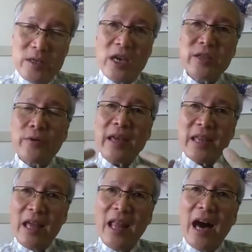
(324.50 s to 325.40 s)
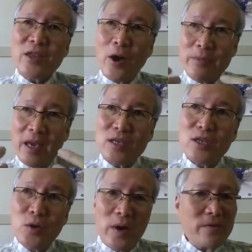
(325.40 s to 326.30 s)
generate a lot of this
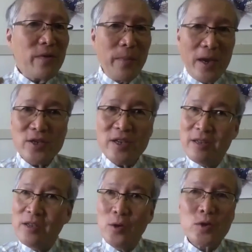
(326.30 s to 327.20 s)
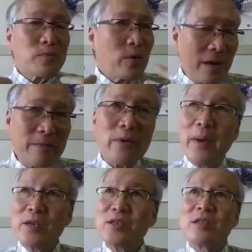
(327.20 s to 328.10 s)
new information, useful
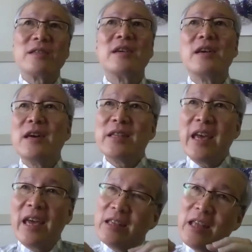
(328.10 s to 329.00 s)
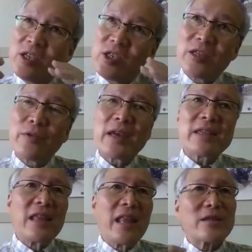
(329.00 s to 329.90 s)
information. They generate
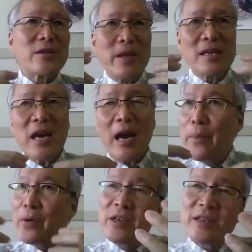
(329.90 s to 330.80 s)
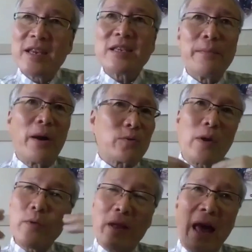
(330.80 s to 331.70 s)
a lot of these hypotheses about
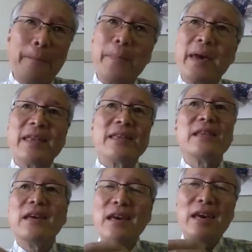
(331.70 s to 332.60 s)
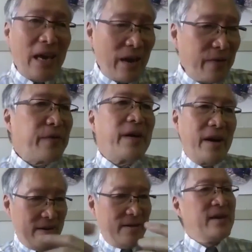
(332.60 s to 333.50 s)
what will happen if
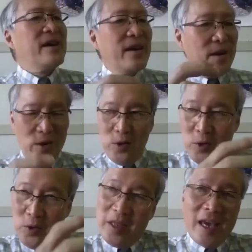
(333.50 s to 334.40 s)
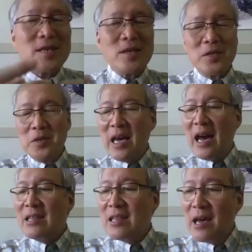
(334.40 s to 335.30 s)
you do this, you do
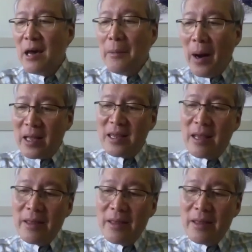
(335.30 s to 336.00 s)
that, but